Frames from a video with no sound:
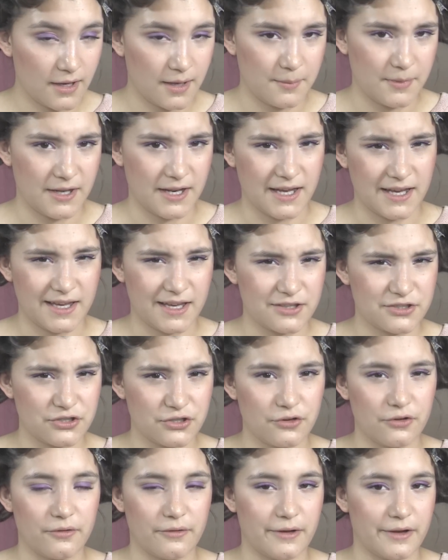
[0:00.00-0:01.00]
I mean, I guess
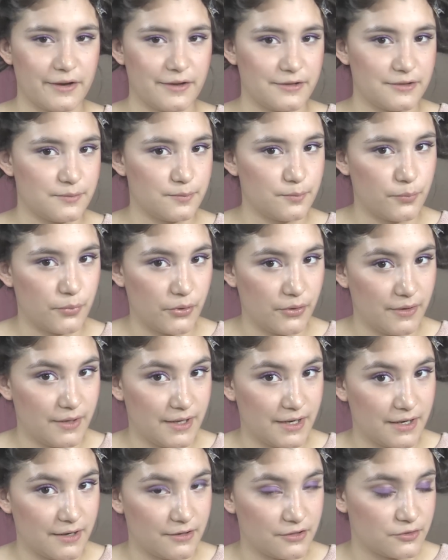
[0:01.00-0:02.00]
you know how to put
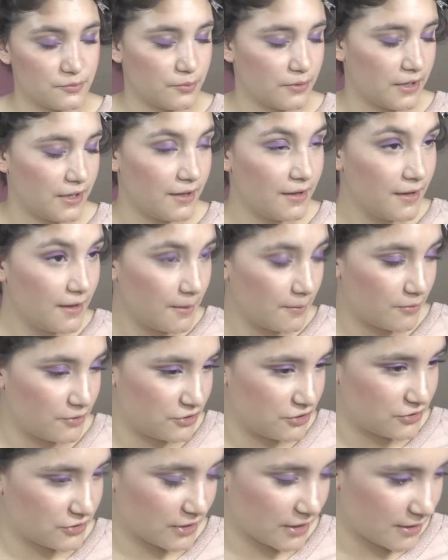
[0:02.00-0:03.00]
in hairspray, but
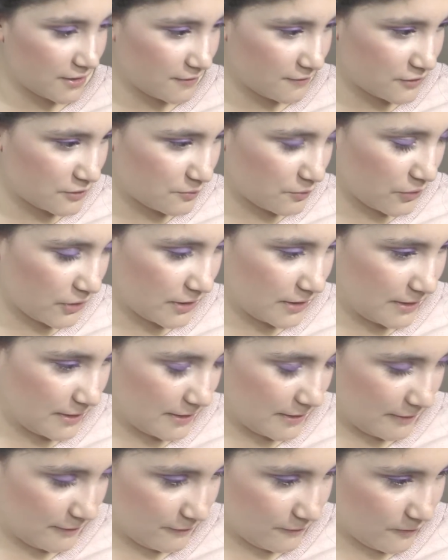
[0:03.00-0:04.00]
just kind of spray
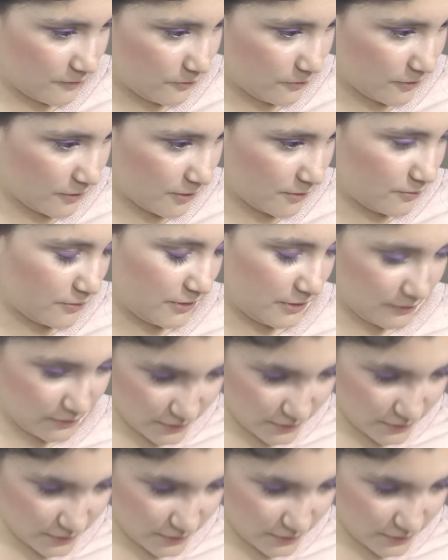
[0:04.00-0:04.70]
it everywhere. But